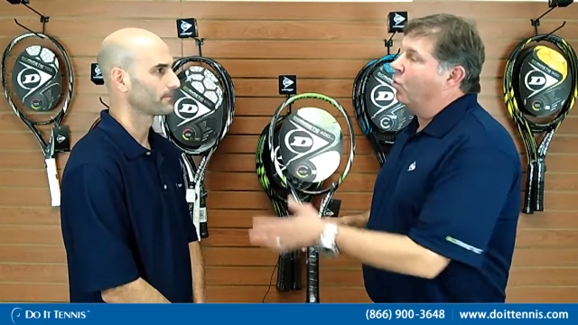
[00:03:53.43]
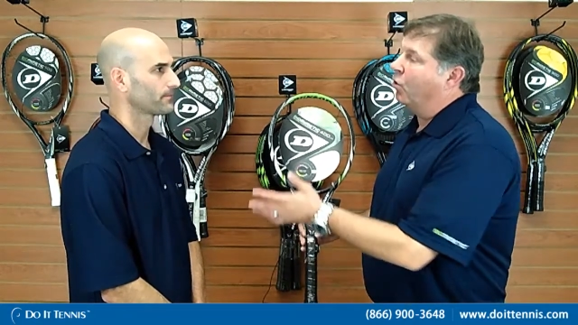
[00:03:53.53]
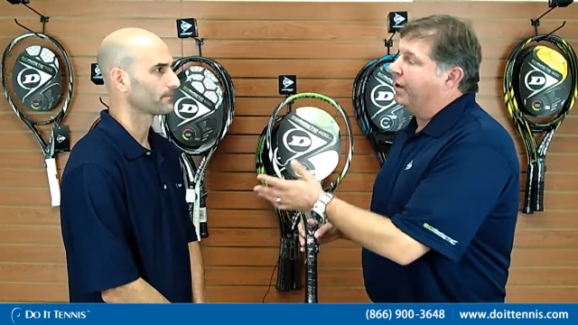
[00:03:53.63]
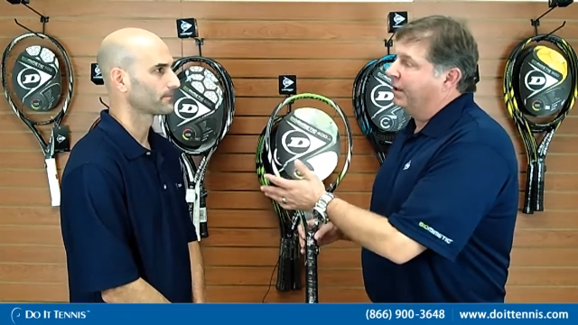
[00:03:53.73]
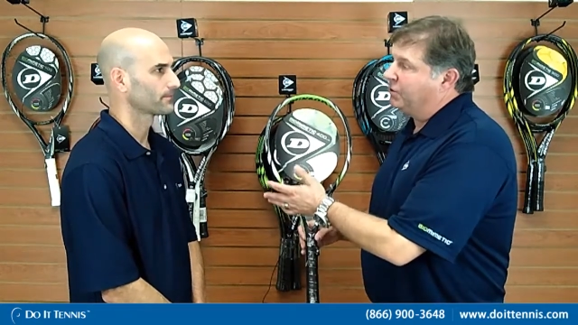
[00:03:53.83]

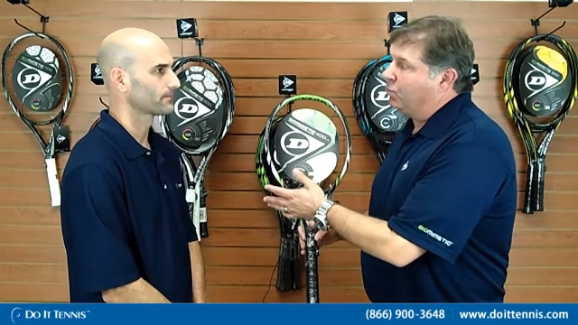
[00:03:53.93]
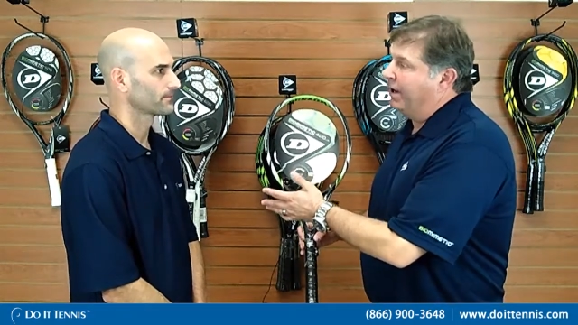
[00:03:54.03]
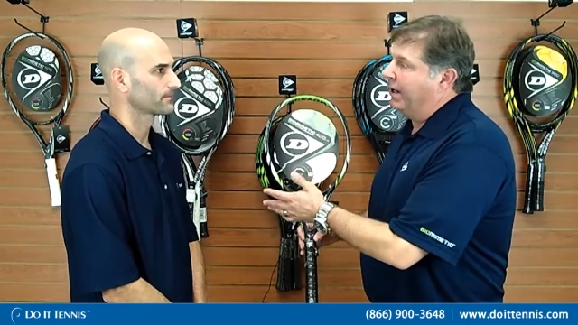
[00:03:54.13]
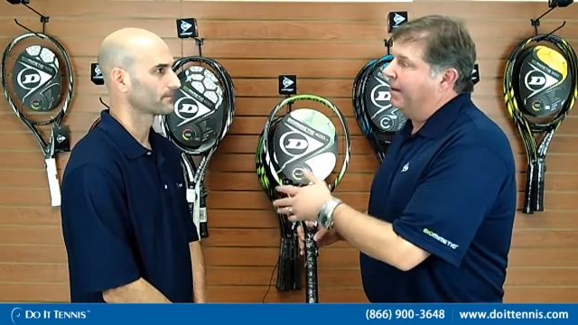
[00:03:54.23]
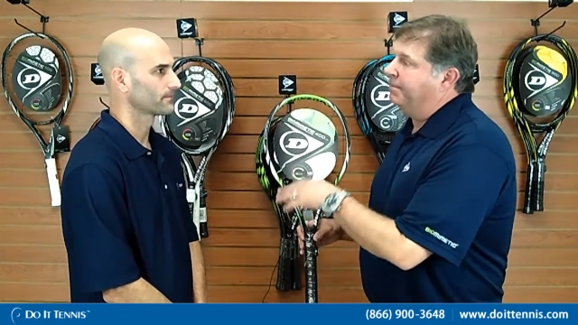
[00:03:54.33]
Speaker 1: working its
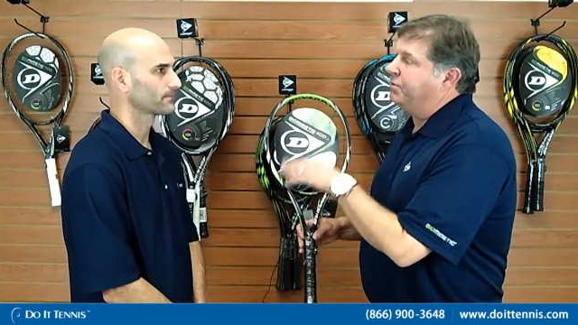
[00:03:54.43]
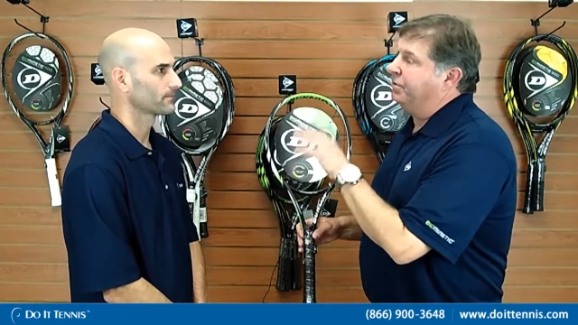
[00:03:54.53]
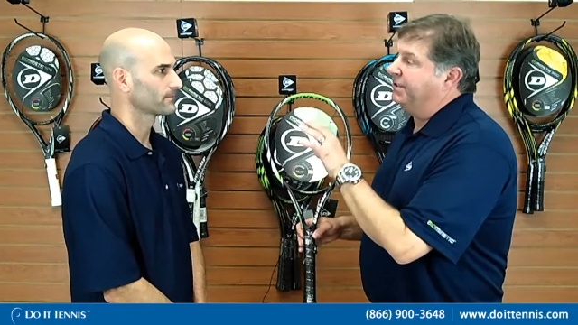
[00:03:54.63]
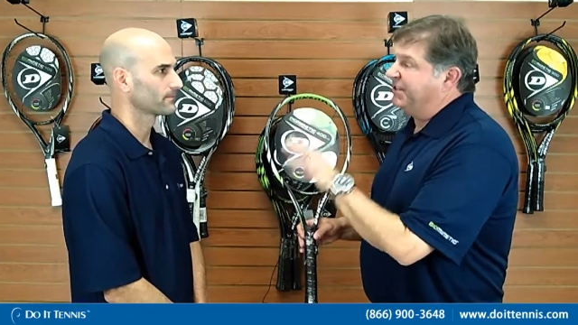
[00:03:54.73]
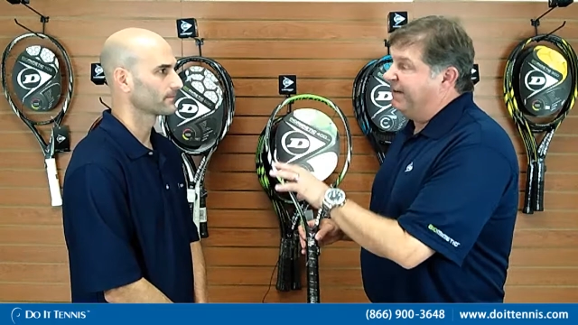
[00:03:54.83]
way up
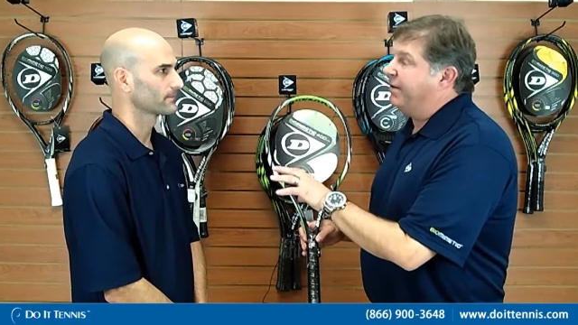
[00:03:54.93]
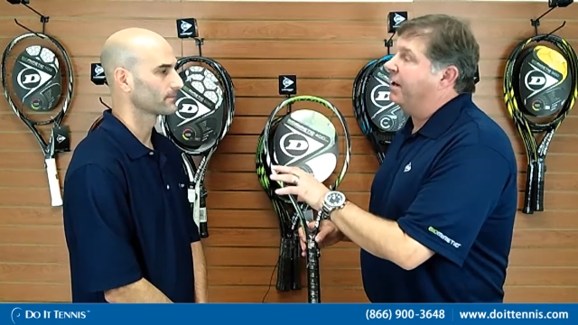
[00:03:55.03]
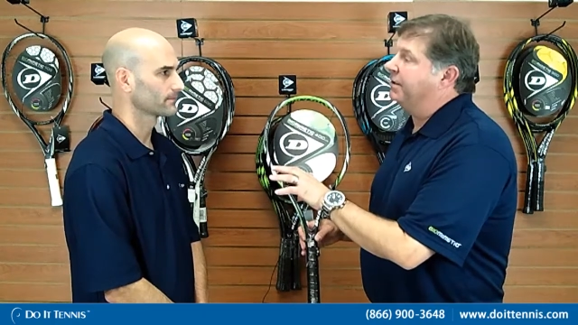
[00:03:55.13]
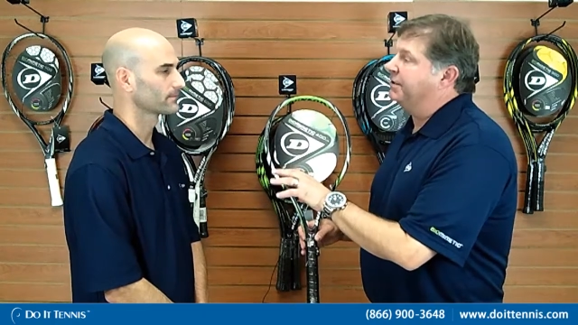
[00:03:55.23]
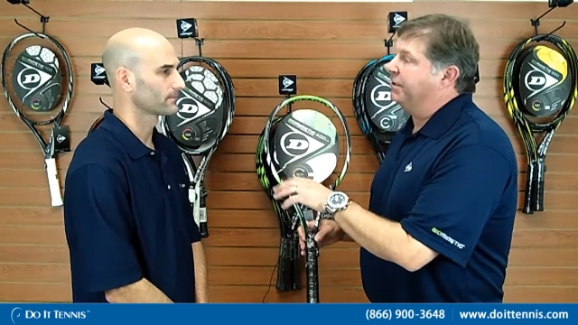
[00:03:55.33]
to the
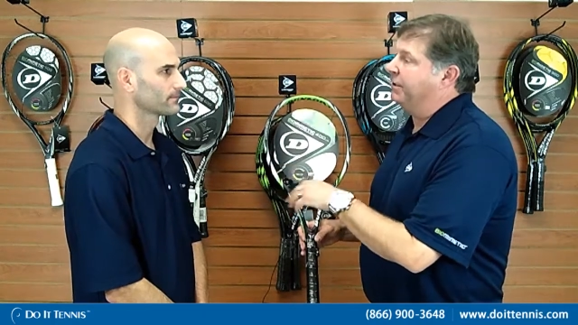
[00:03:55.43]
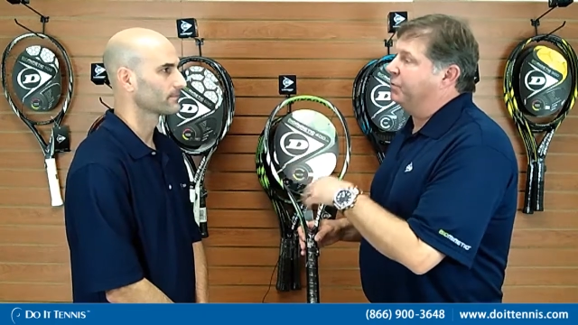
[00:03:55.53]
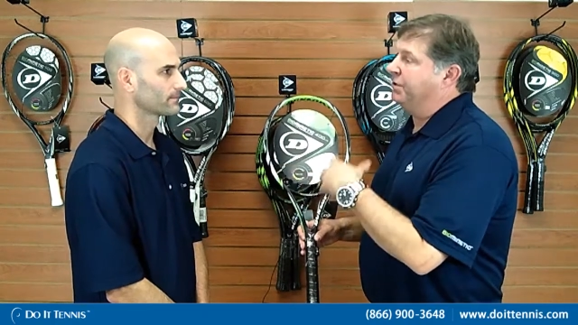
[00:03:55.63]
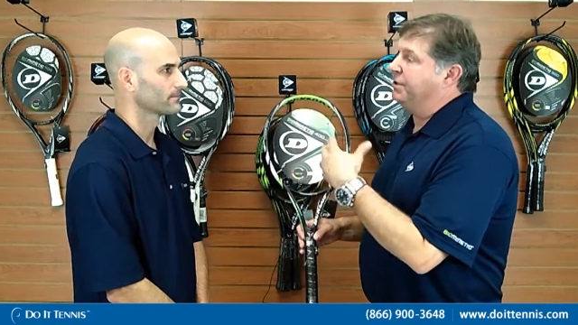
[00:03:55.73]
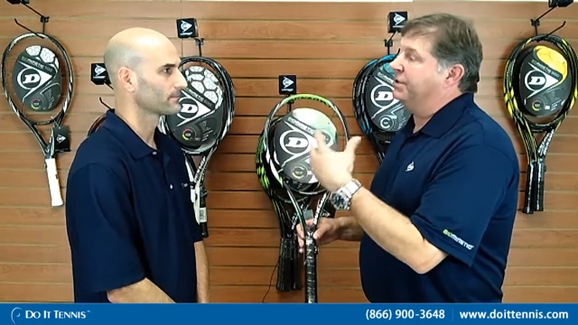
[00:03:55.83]
seven hundred
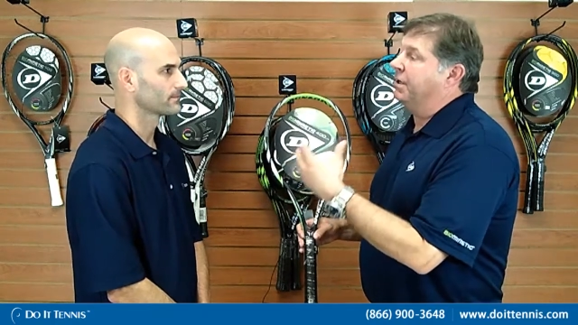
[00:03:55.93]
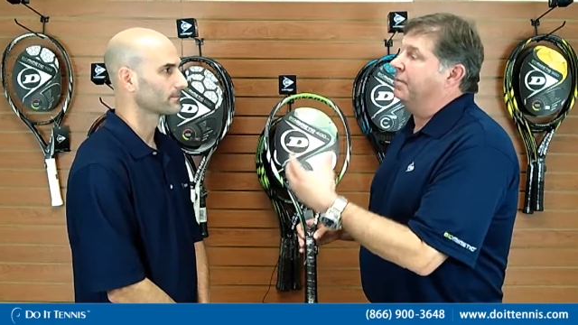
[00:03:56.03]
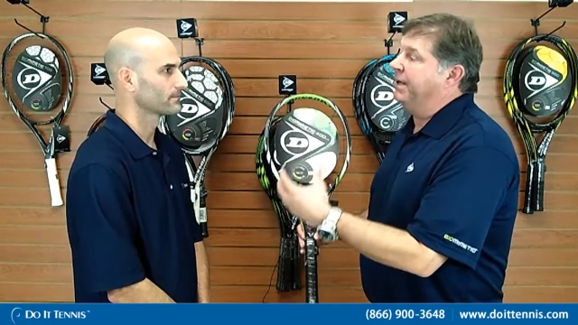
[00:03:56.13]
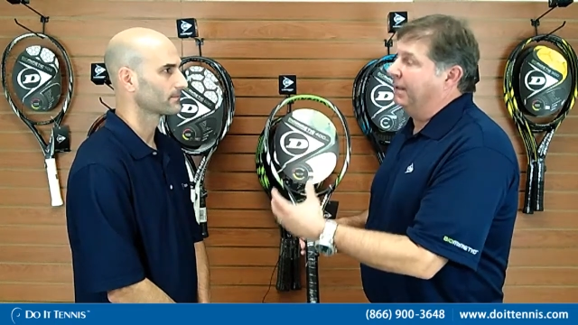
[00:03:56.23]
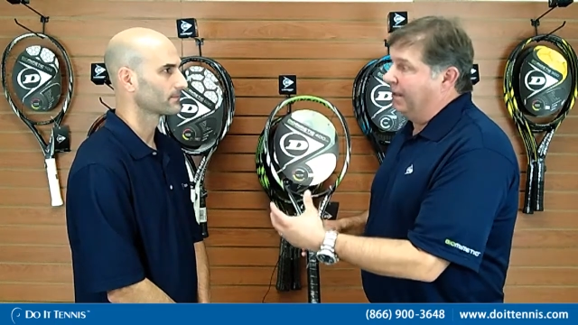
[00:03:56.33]
series, which is
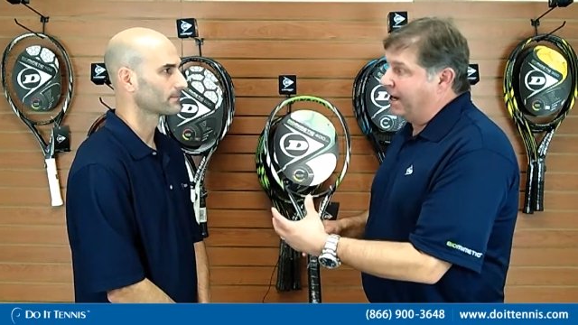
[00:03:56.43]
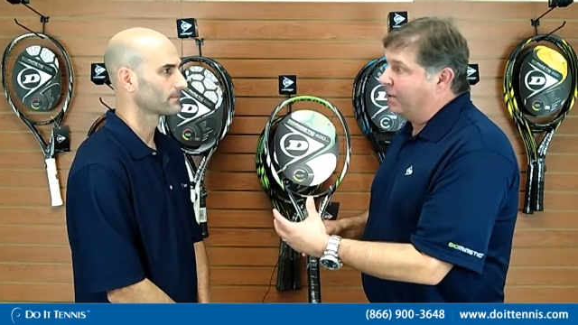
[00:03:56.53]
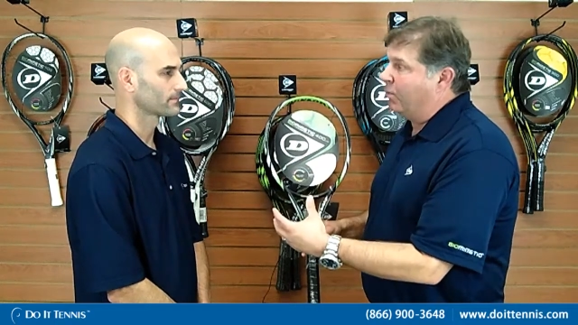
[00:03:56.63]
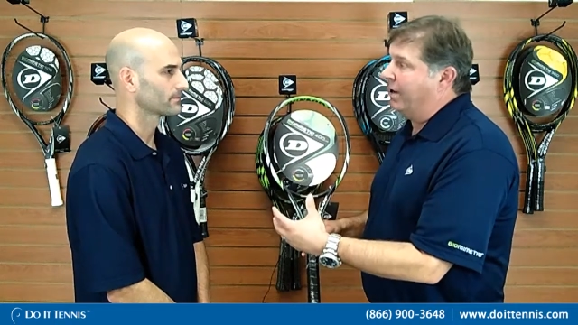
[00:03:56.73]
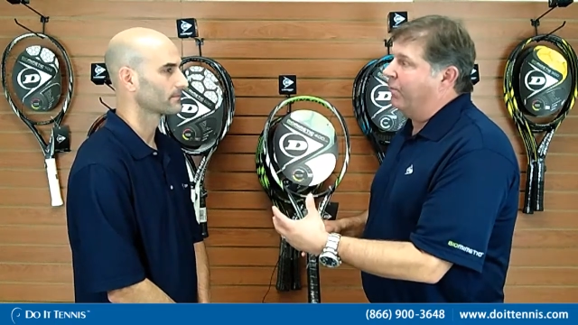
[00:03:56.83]
going to be a
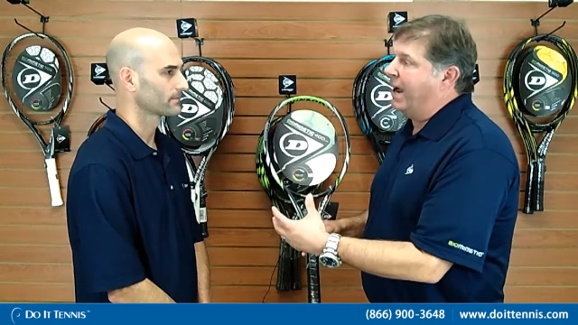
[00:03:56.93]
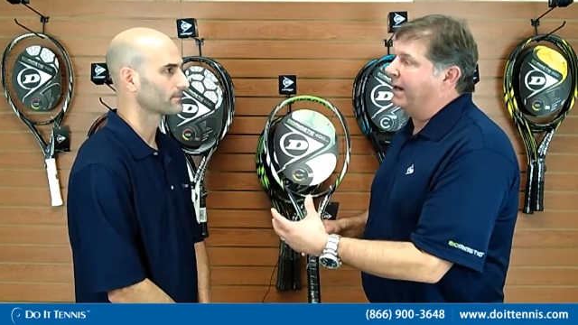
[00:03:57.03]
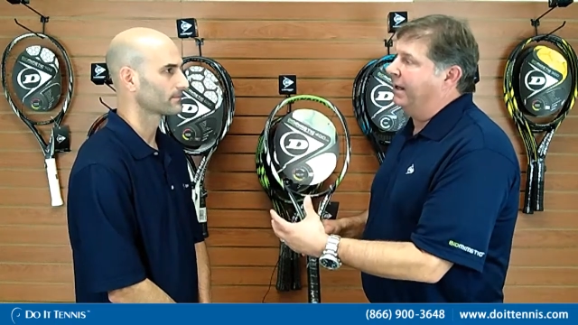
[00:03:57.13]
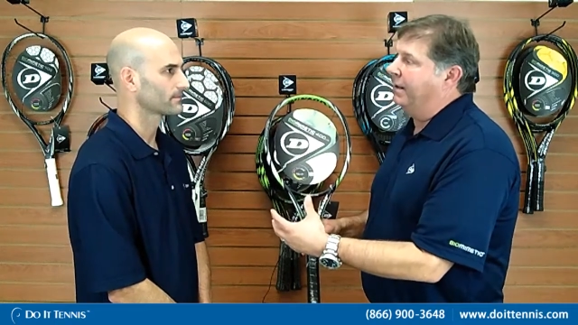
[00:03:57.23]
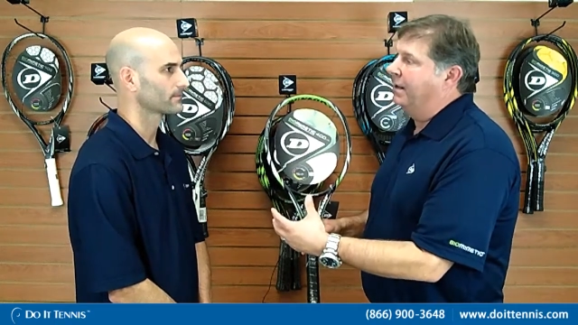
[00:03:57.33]
lighter weight
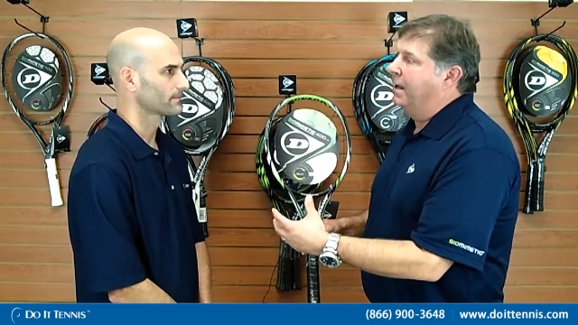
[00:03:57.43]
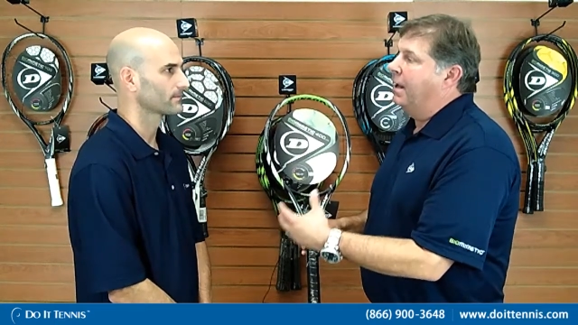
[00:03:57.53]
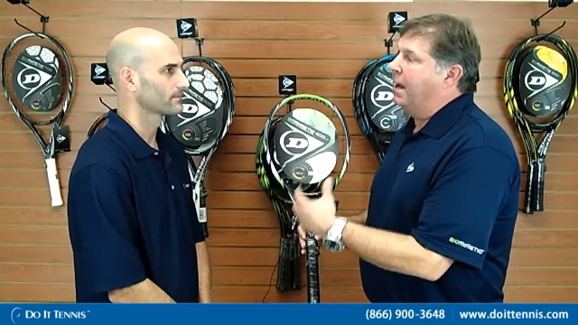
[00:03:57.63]
racket,